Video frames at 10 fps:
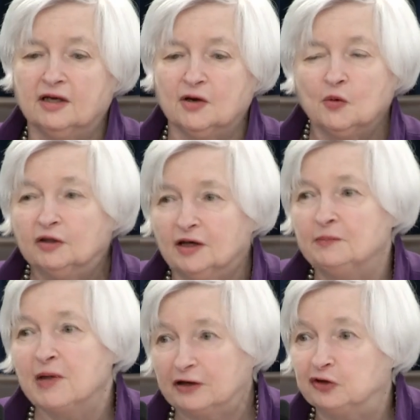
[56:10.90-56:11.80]
Well, I'm
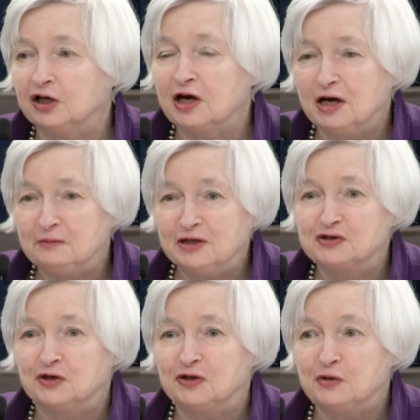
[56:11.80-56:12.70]
not going to comment
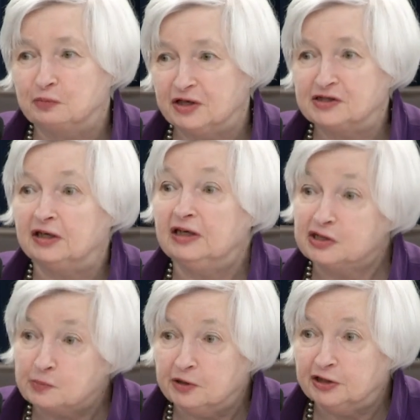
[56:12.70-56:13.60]
on the president's
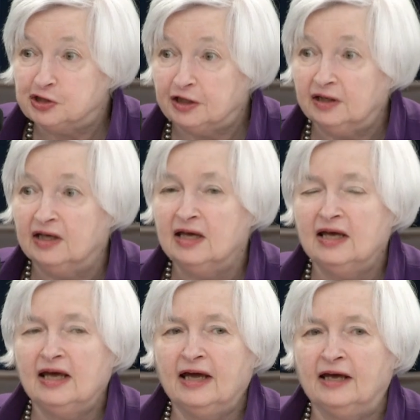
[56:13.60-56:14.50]
budget.
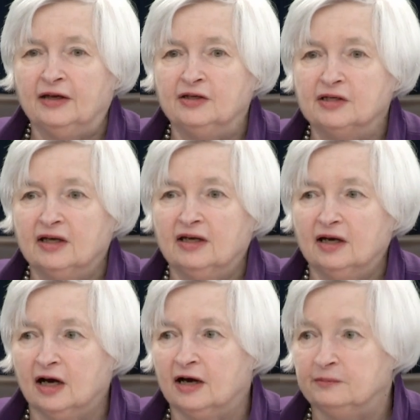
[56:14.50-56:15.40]
And
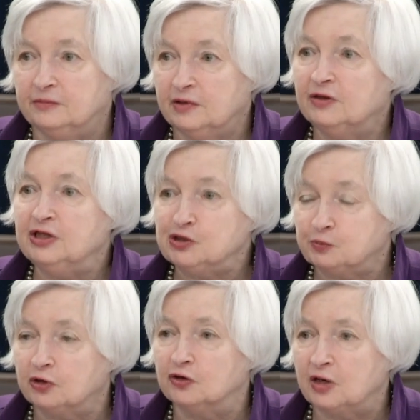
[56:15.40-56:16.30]
these
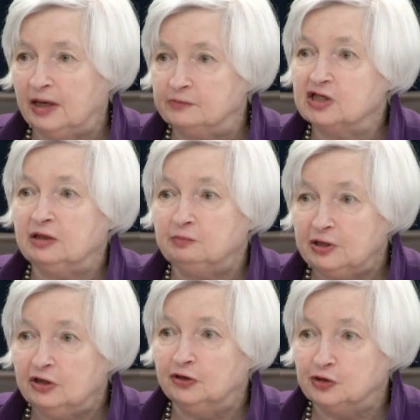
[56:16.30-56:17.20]
programs can
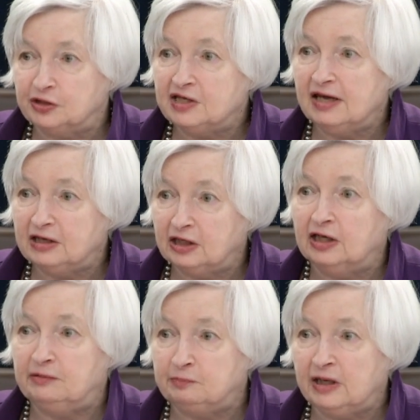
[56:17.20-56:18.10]
be undertaken
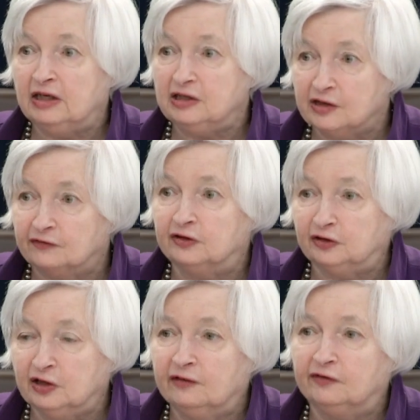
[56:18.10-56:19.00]
at many different
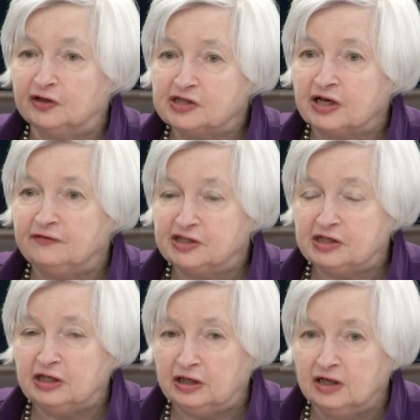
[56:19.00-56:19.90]
levels. I've
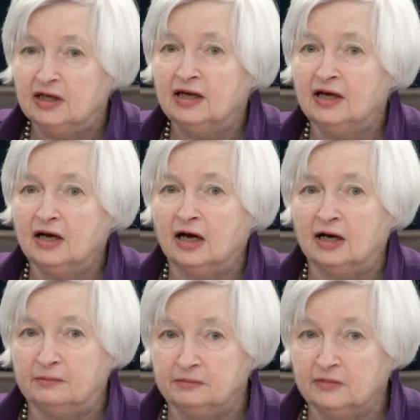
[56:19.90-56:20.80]
seen
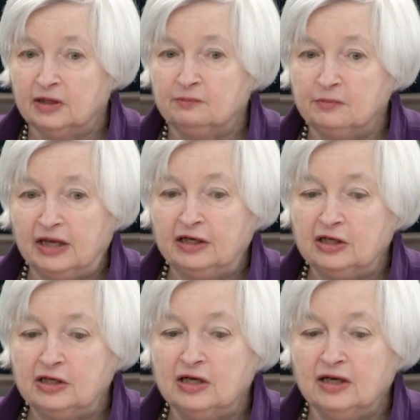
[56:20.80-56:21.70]

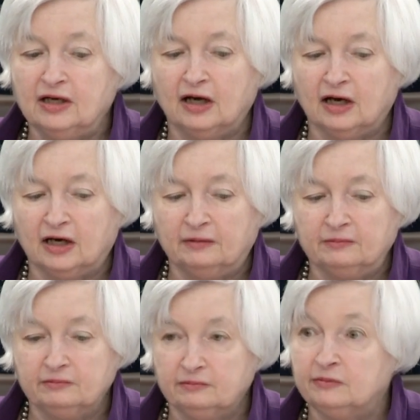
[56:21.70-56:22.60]
many
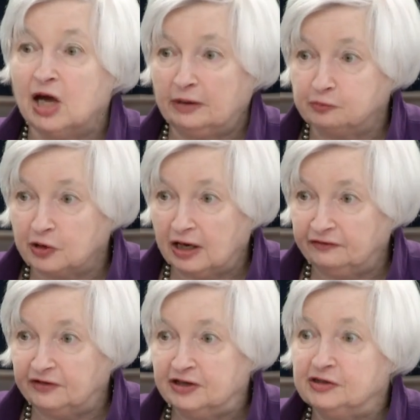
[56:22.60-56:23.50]

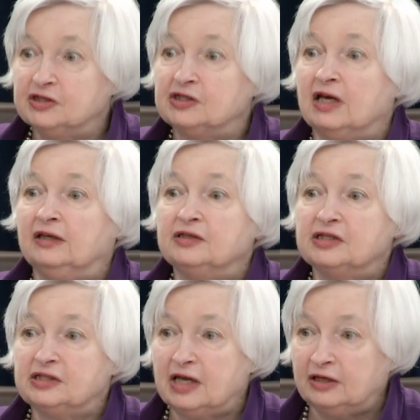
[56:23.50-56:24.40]
nonprofits and
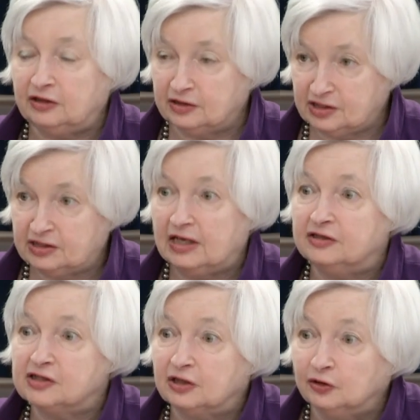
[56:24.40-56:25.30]

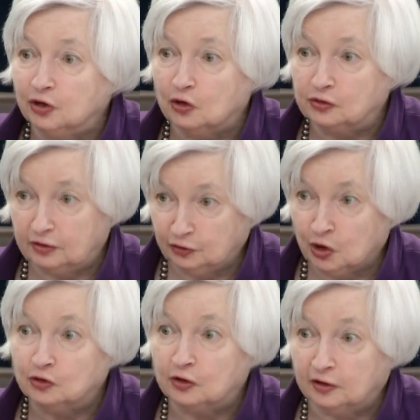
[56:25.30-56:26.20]
states and
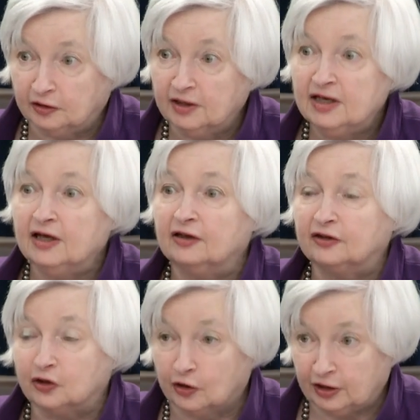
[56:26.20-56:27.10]
local
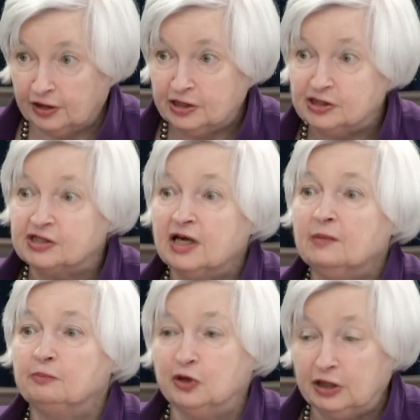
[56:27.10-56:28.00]
authorities
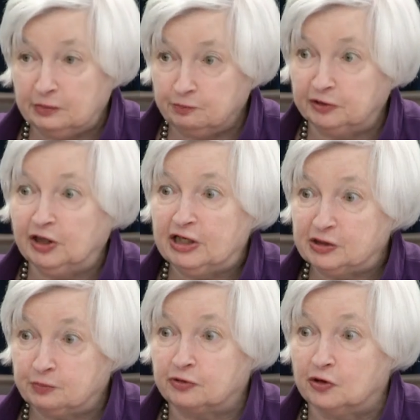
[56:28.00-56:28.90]
put in place
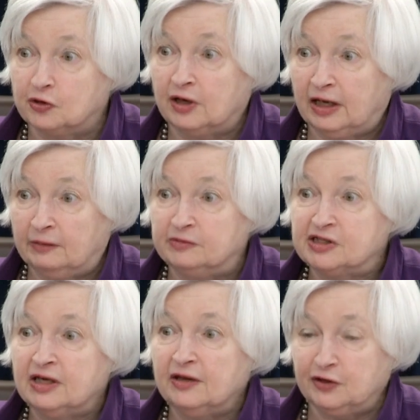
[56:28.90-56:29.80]
programs
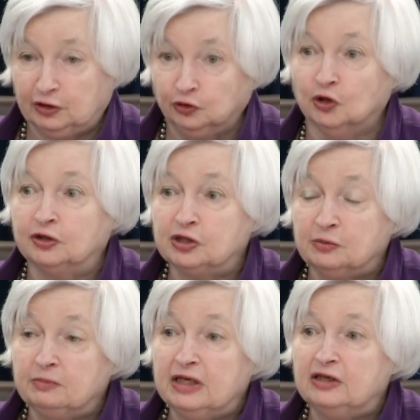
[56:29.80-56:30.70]
that look to
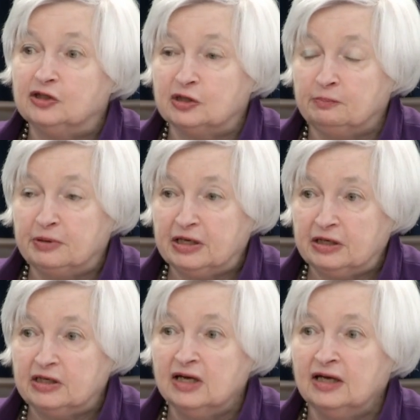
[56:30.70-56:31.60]
me to be